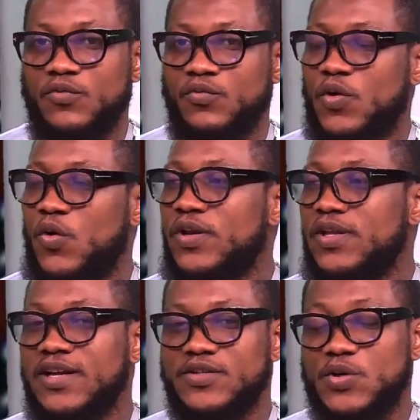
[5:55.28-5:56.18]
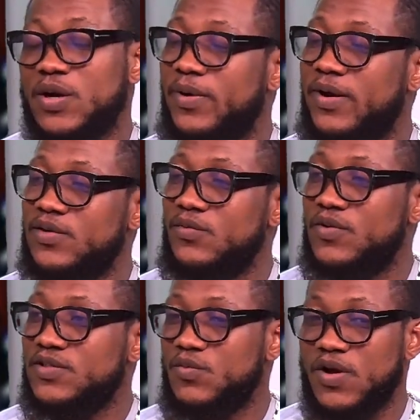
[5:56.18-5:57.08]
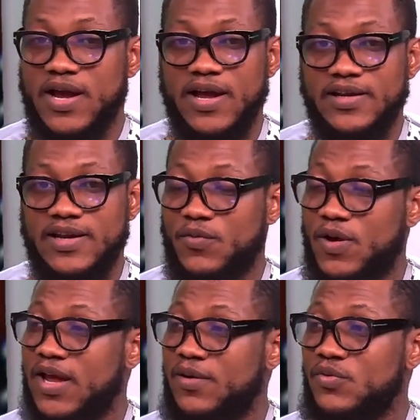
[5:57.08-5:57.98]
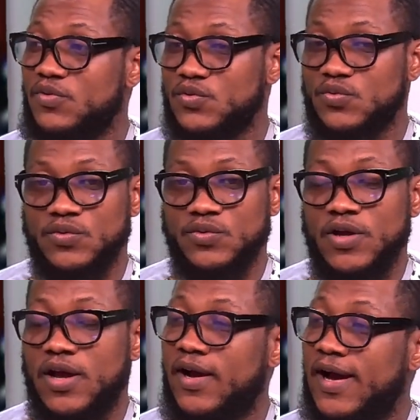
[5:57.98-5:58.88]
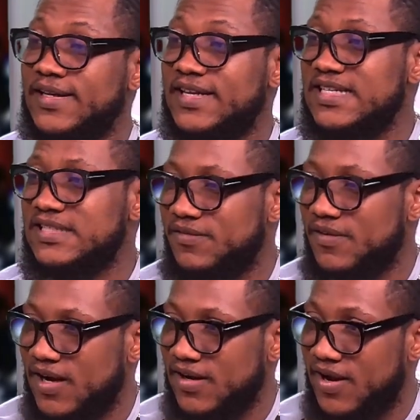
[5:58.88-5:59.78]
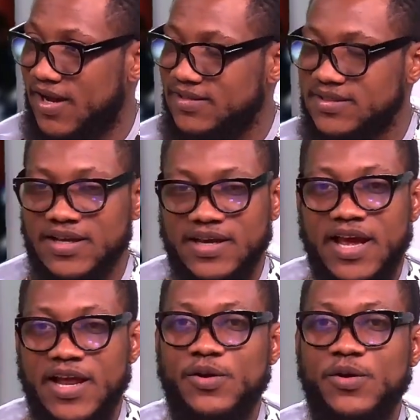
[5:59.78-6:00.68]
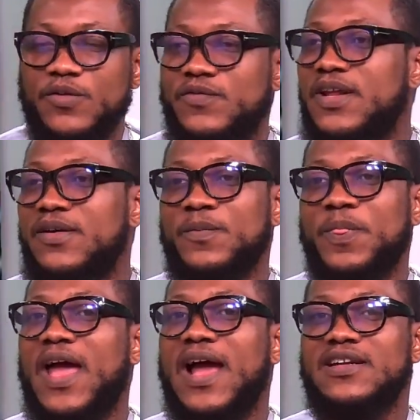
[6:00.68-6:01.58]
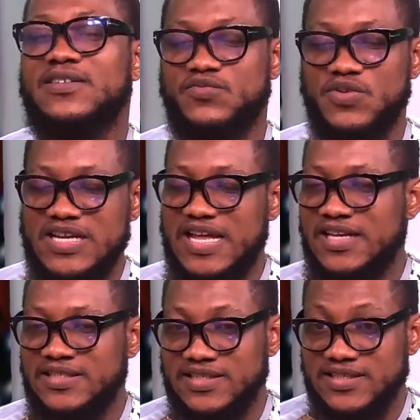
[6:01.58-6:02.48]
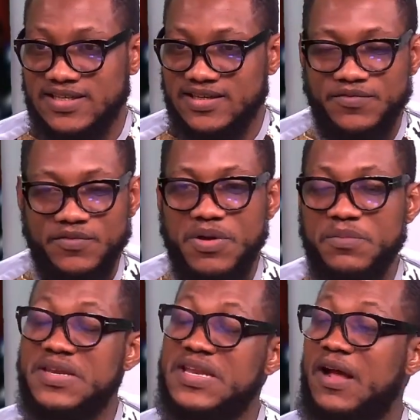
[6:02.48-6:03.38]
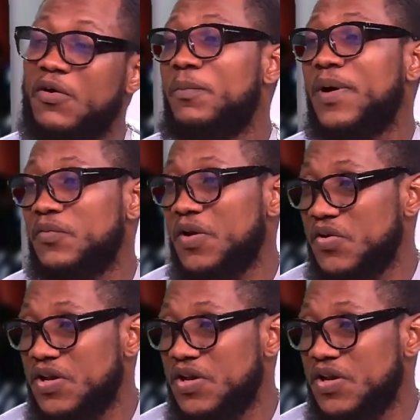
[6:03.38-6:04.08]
we only get to talk about the ones that we're able to identify, right? A lot of them are really existing. Even maybe in that compound where you're